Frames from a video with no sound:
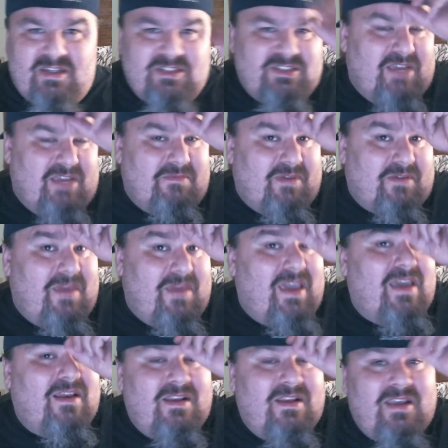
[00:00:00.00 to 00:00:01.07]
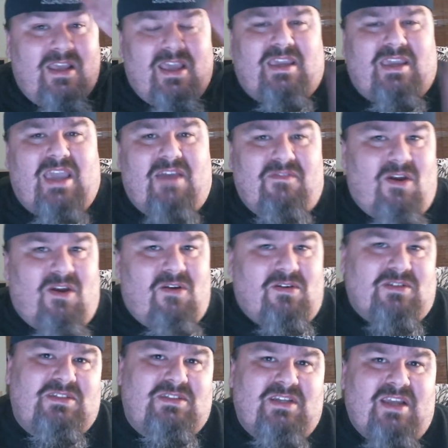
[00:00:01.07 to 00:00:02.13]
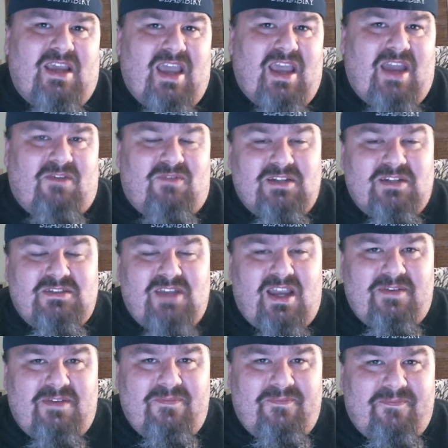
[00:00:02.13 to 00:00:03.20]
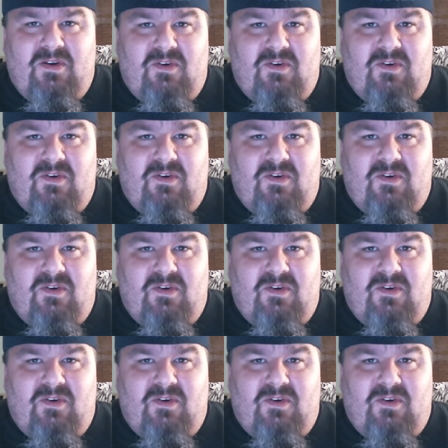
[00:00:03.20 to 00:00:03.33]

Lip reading: Shane McMahon, and Kevin Owens at ringside.